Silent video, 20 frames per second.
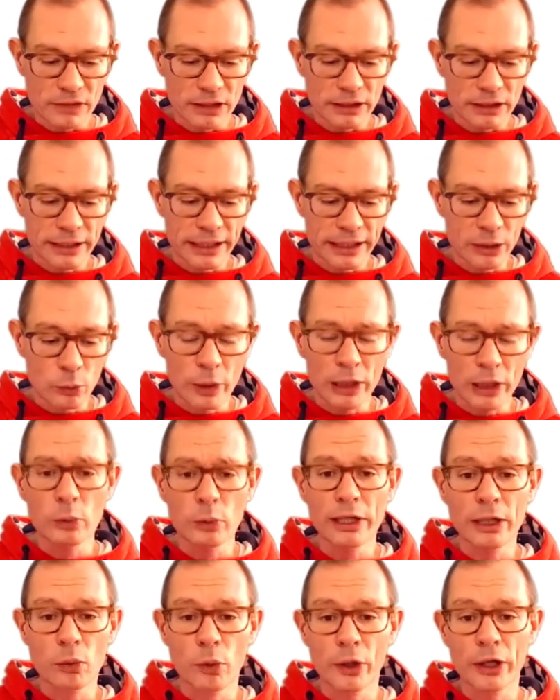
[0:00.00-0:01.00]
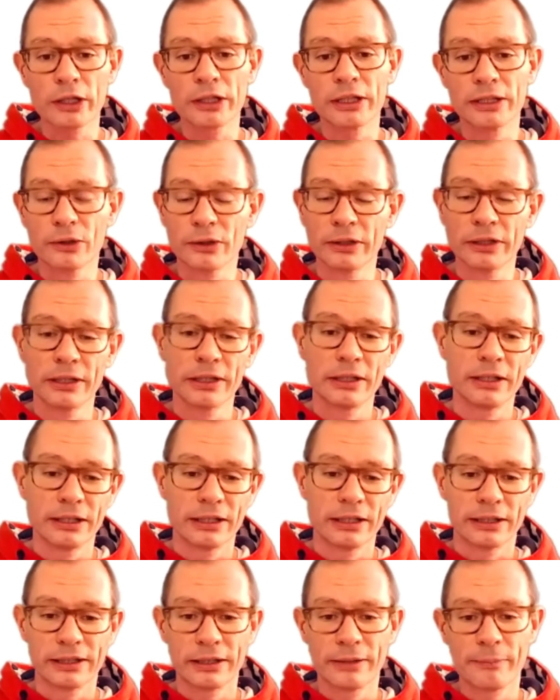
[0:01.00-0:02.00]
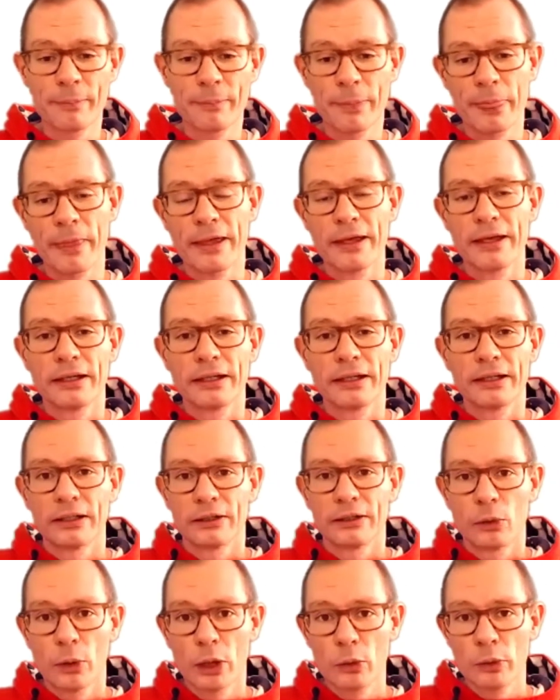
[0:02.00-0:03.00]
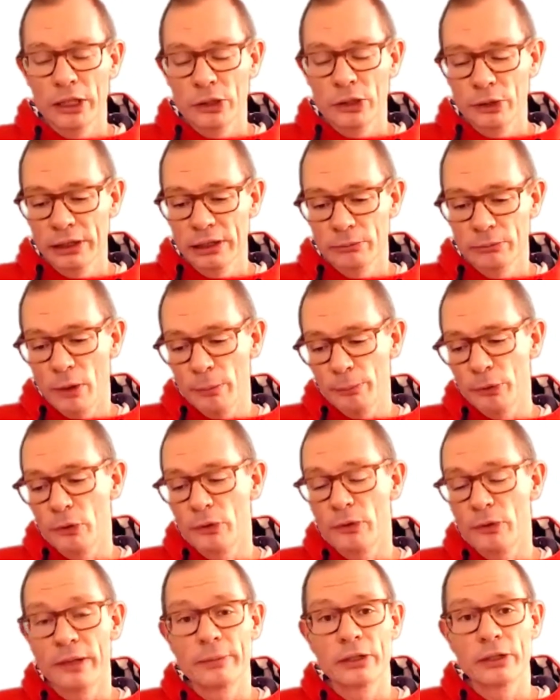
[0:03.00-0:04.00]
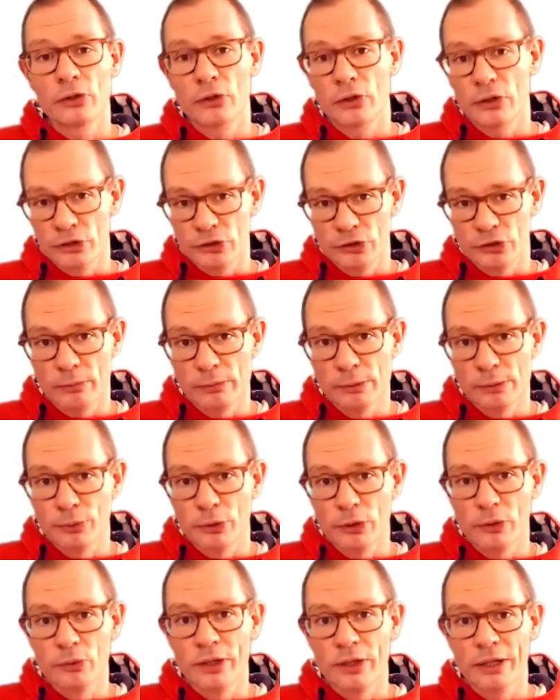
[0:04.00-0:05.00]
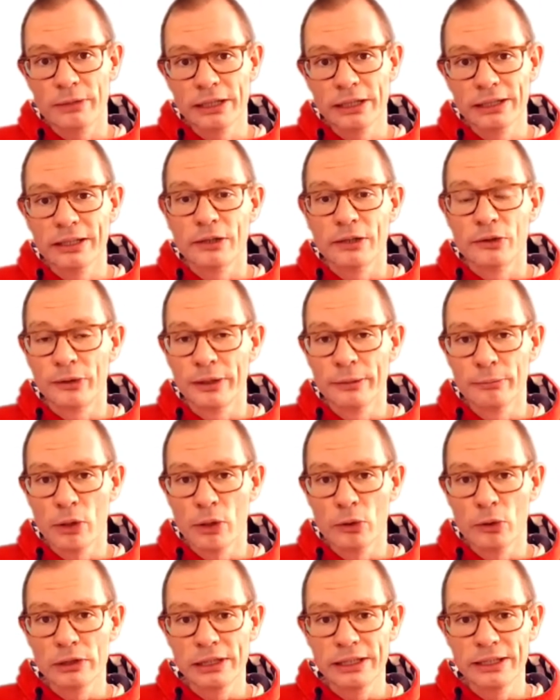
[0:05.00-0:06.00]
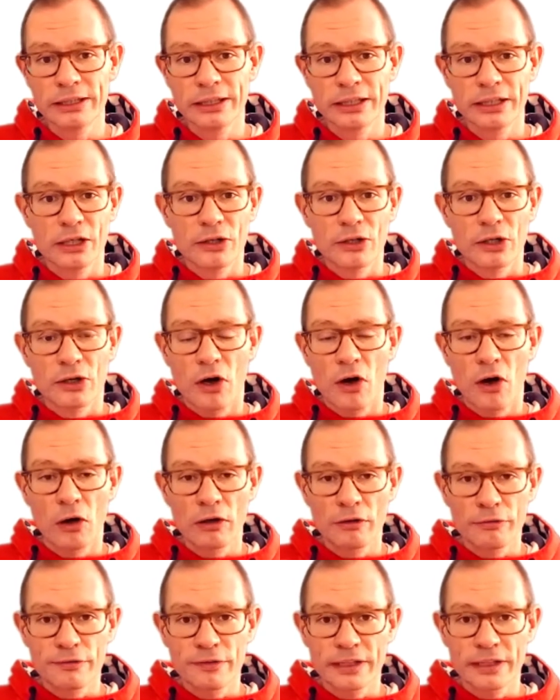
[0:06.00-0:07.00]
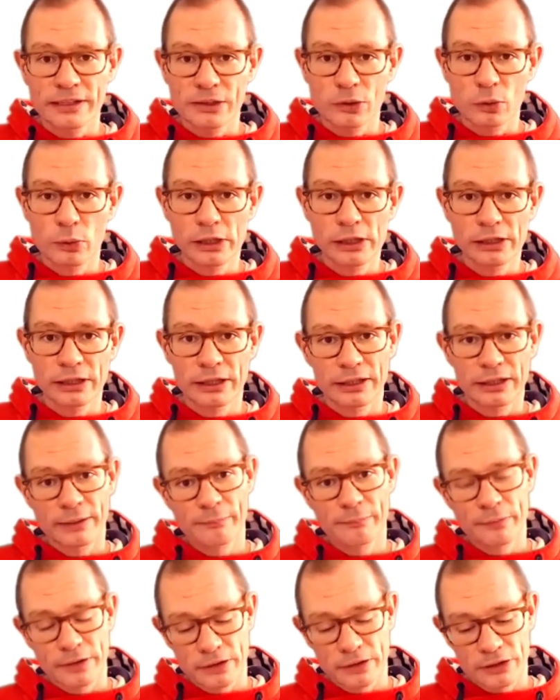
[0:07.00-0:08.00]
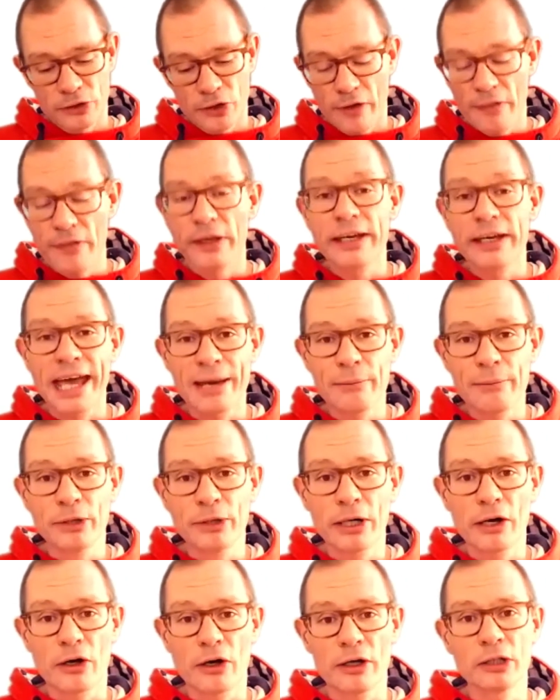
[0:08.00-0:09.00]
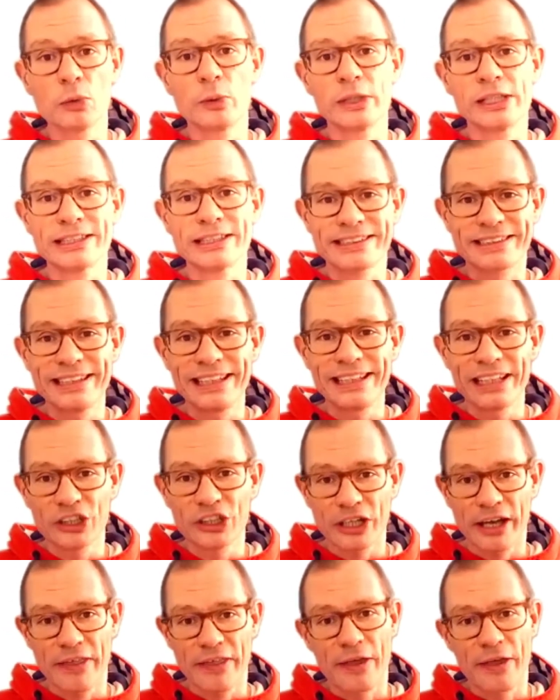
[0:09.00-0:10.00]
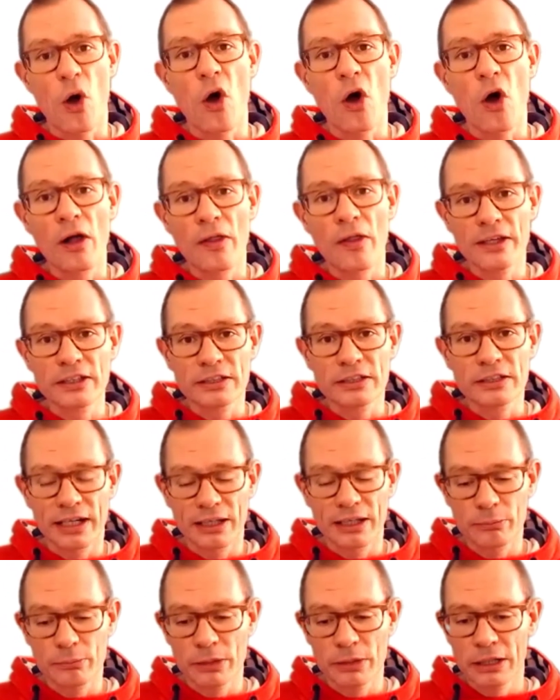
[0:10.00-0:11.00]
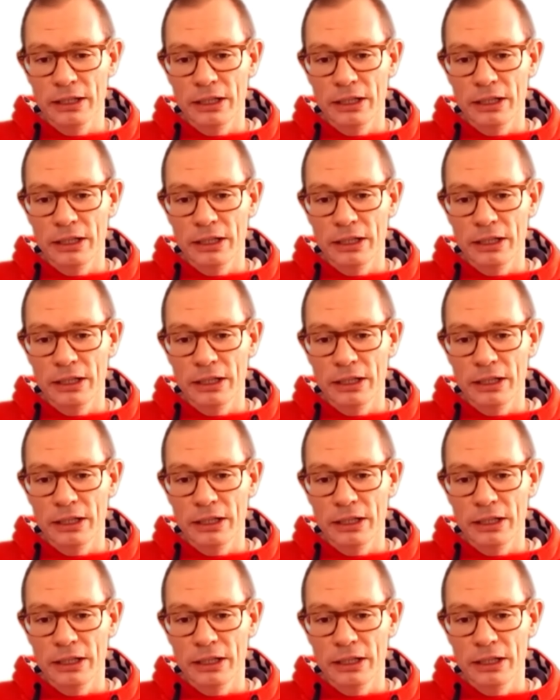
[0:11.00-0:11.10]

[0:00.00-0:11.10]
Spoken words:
And when we're working, when we're doing mob programming or ensemble programming remotely, all of us will turn the camera on, we'll see each other all the time.